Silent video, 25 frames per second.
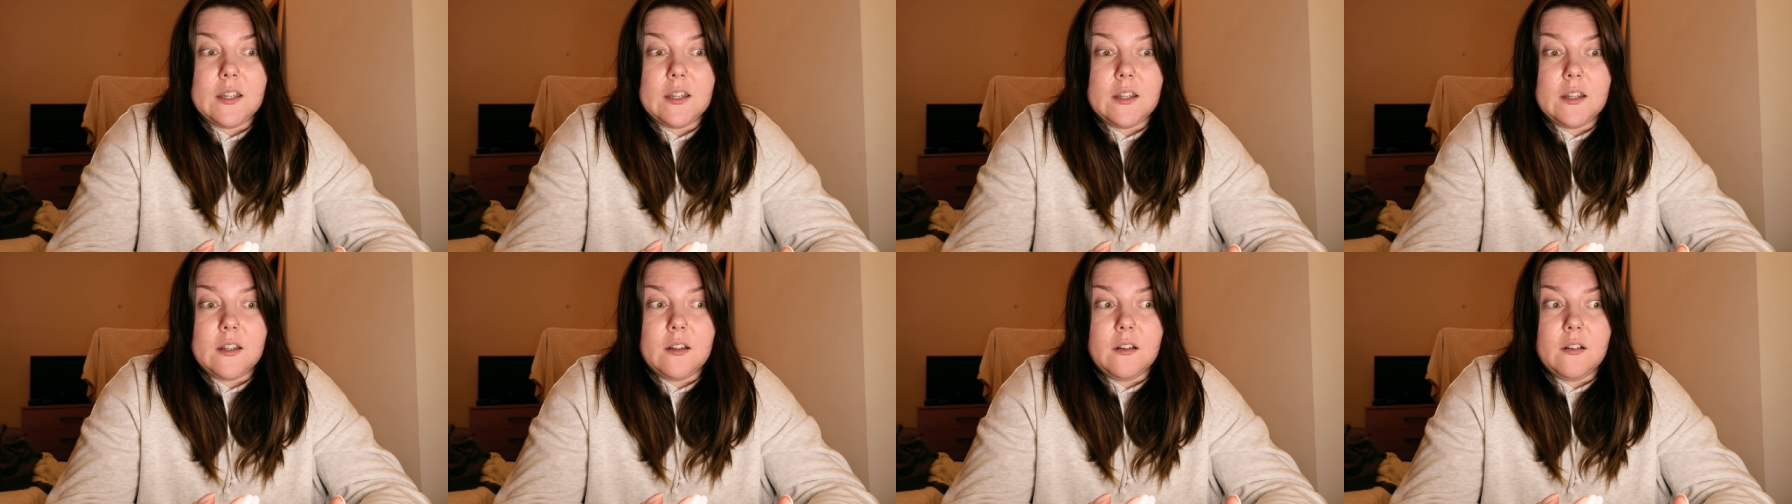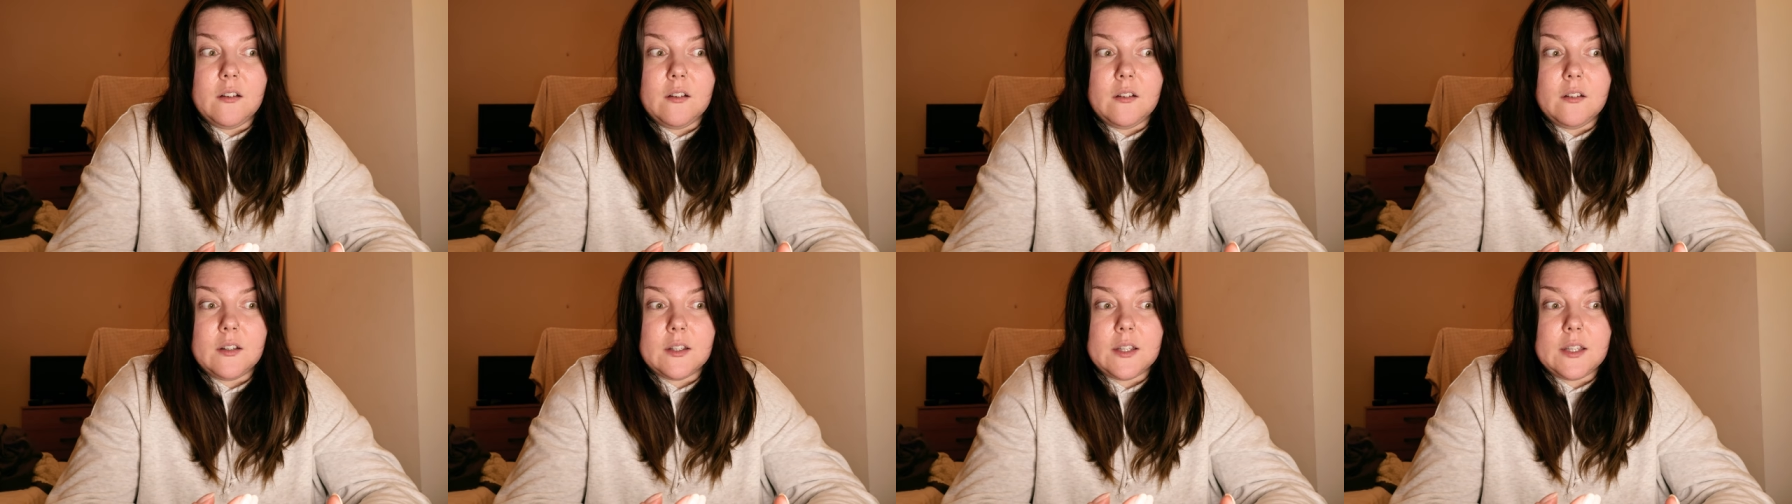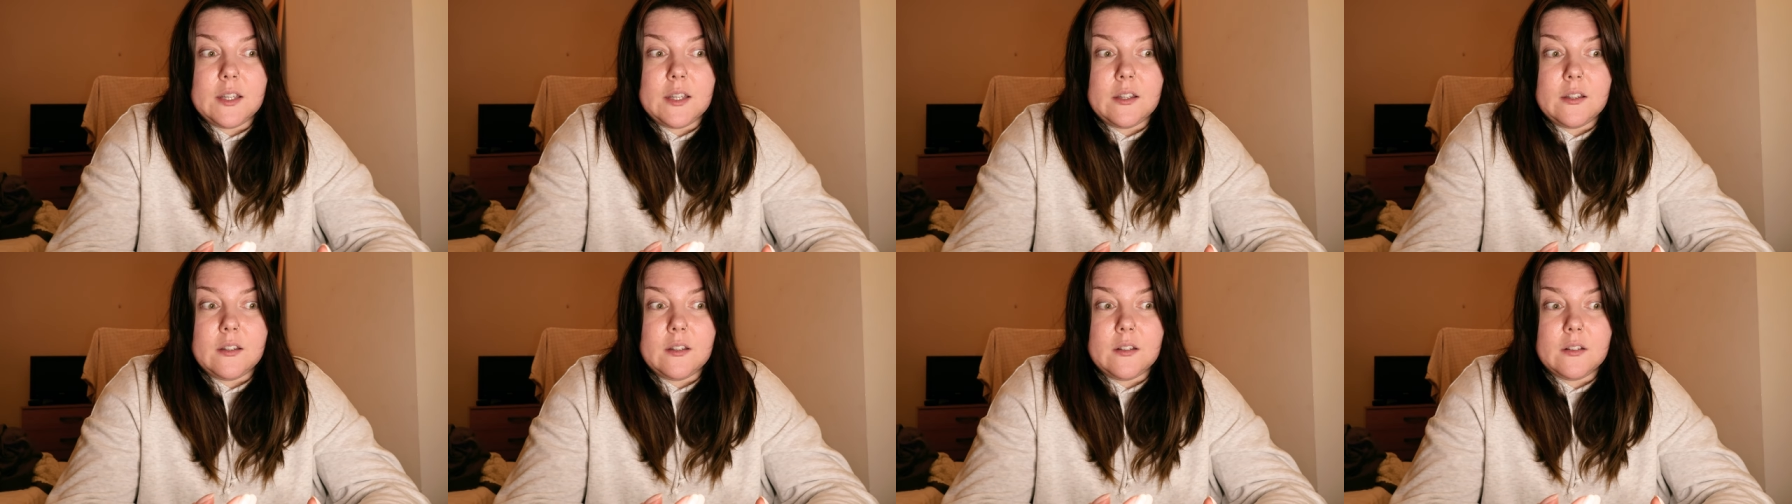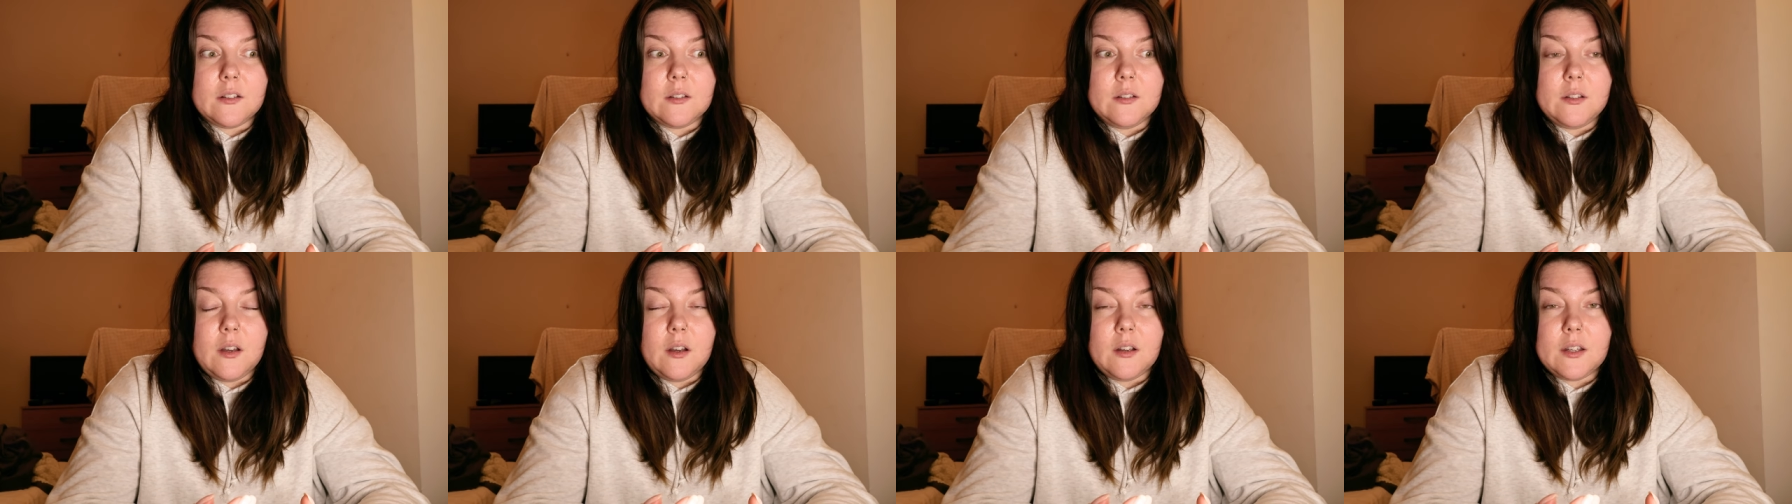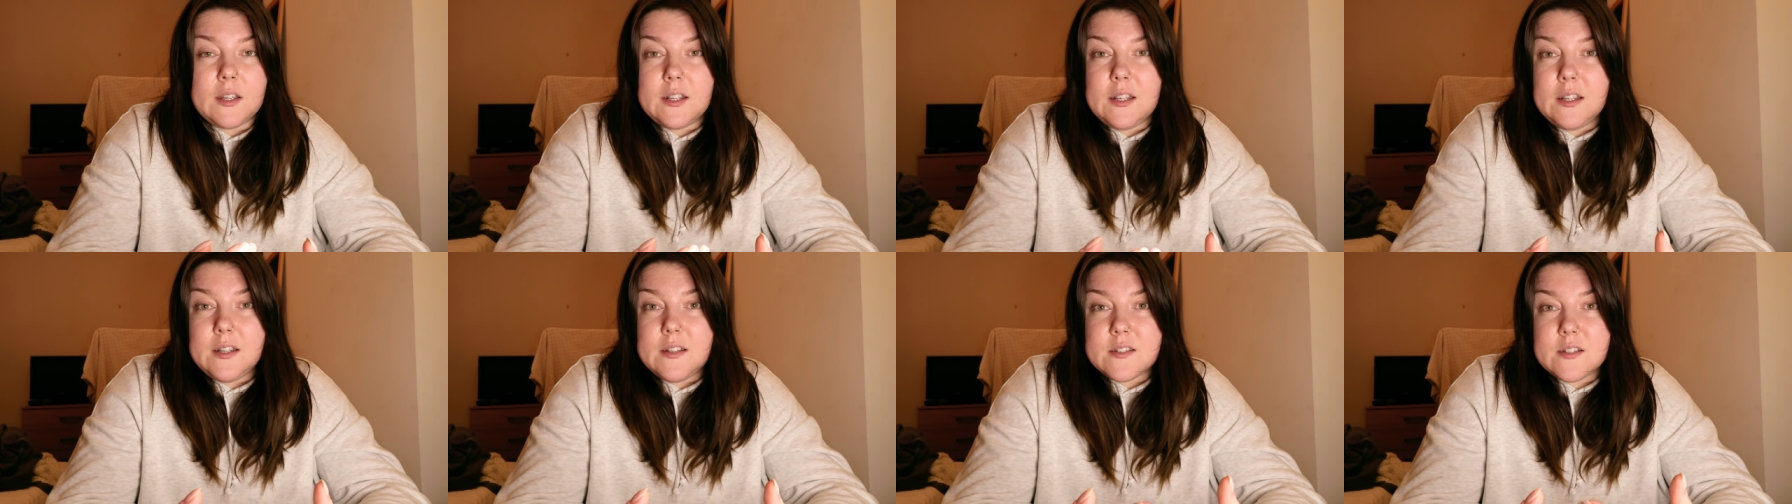Uh, get, I
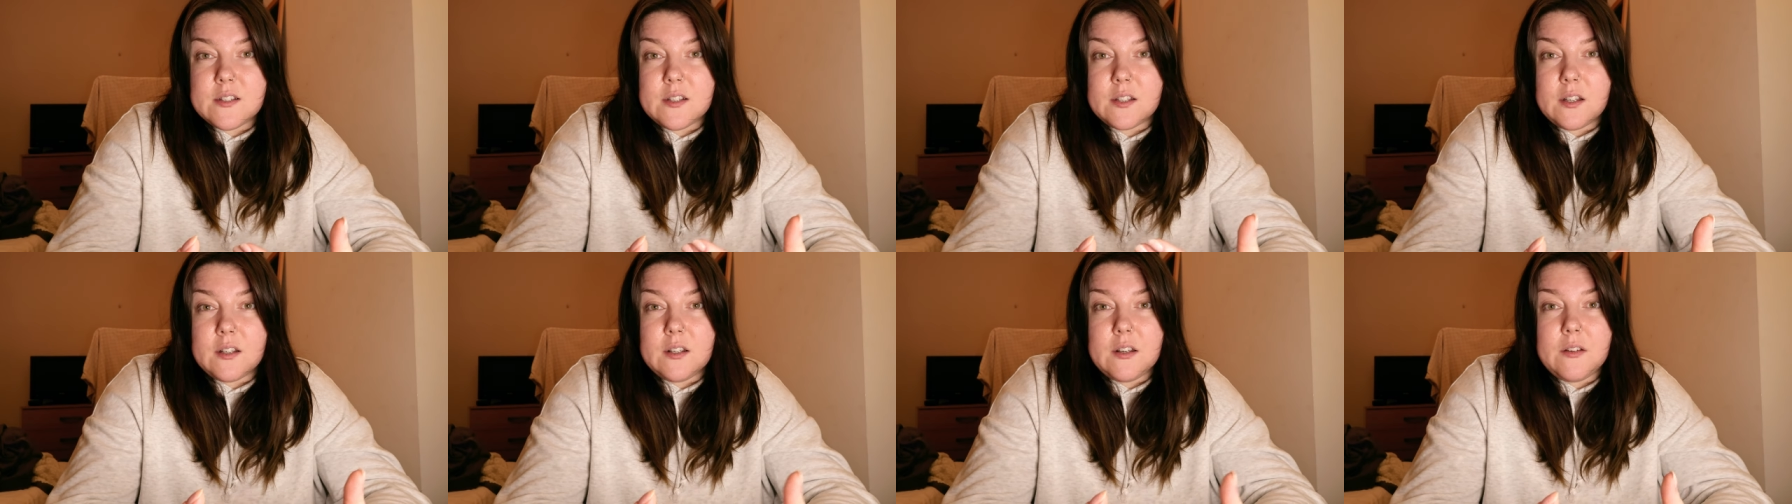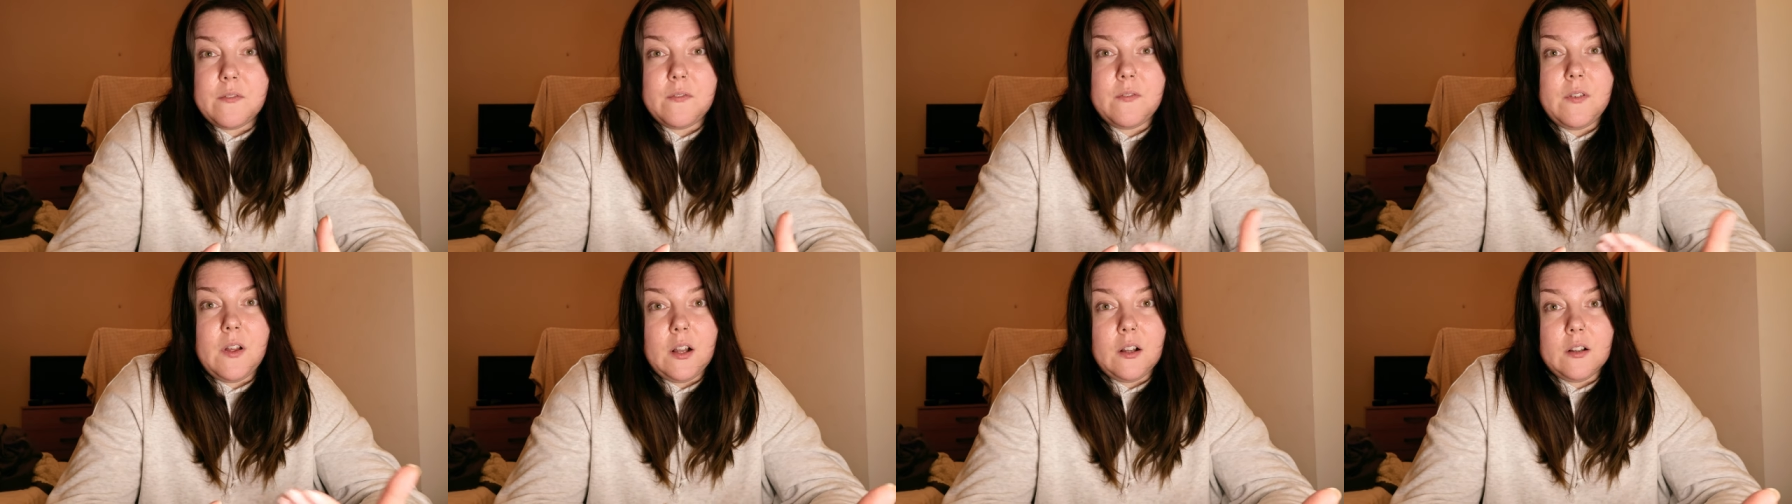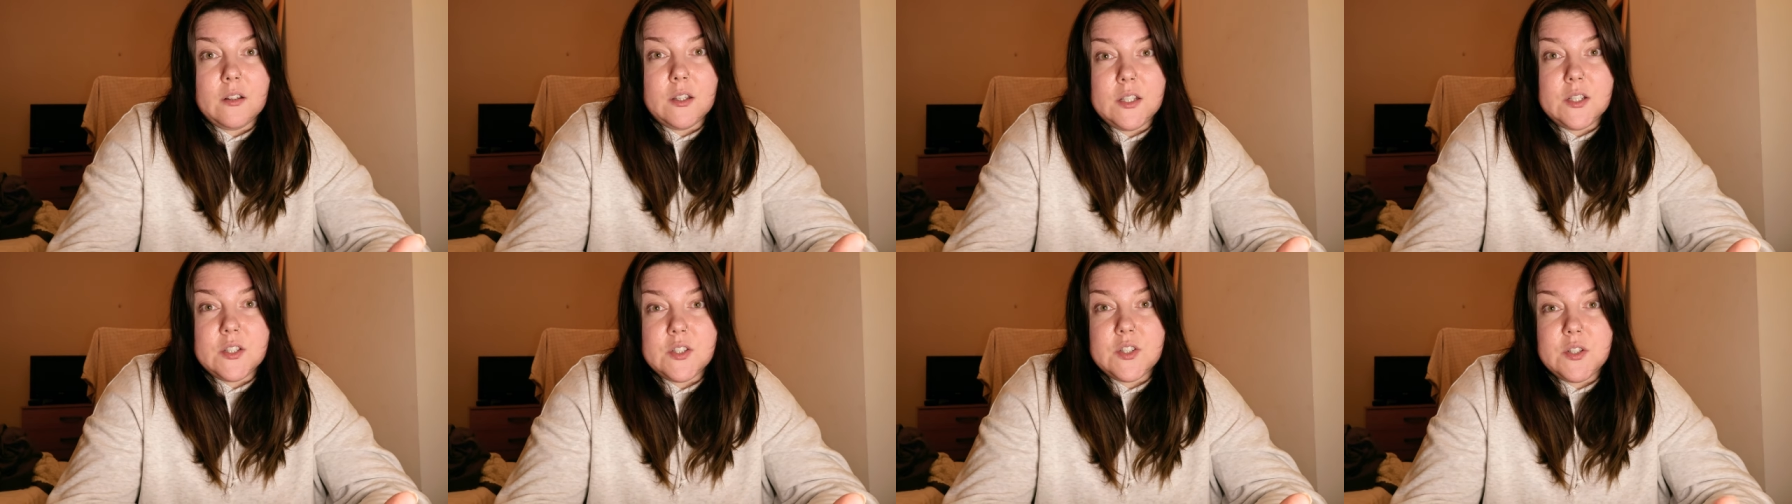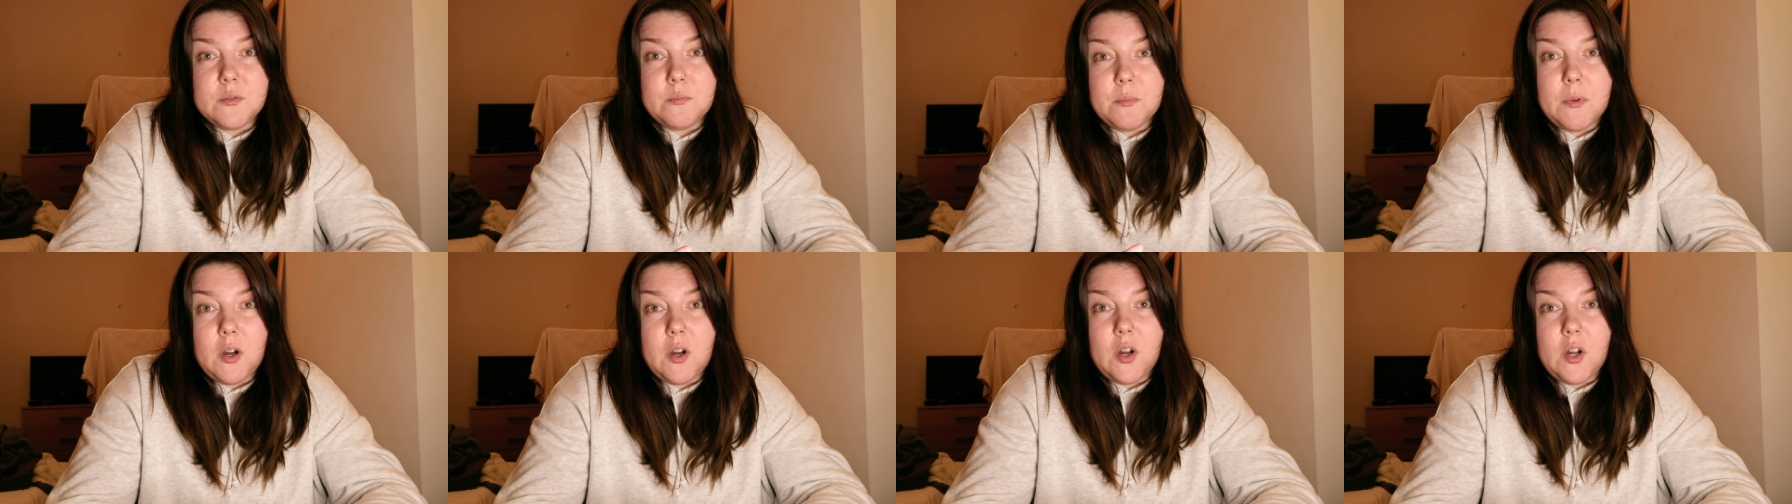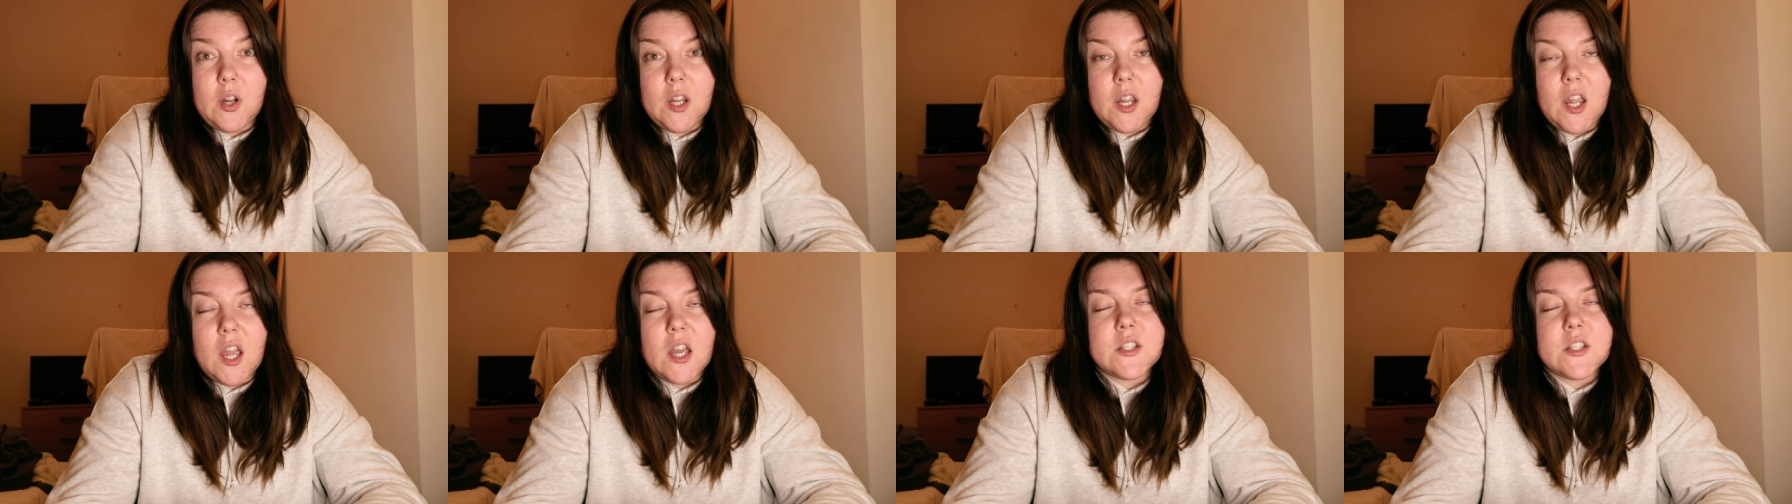can easily kind of fell into my